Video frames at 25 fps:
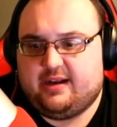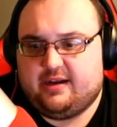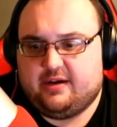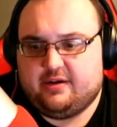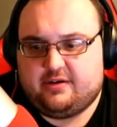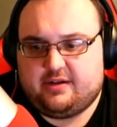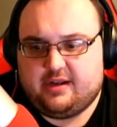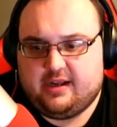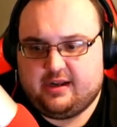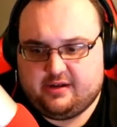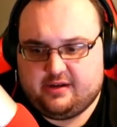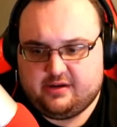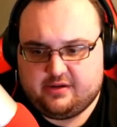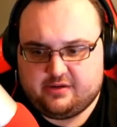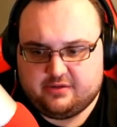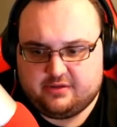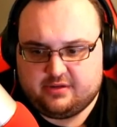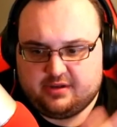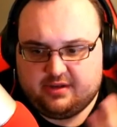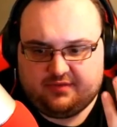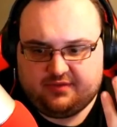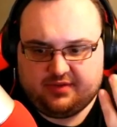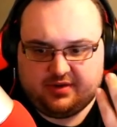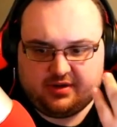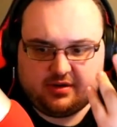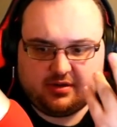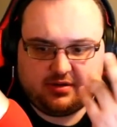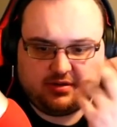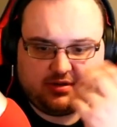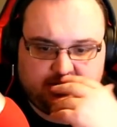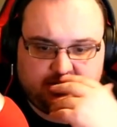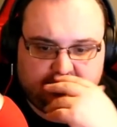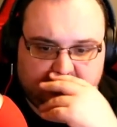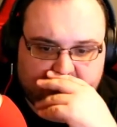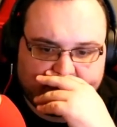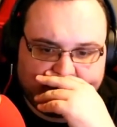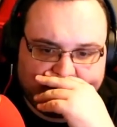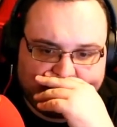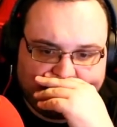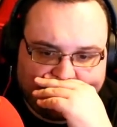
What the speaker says: our technical difficulties.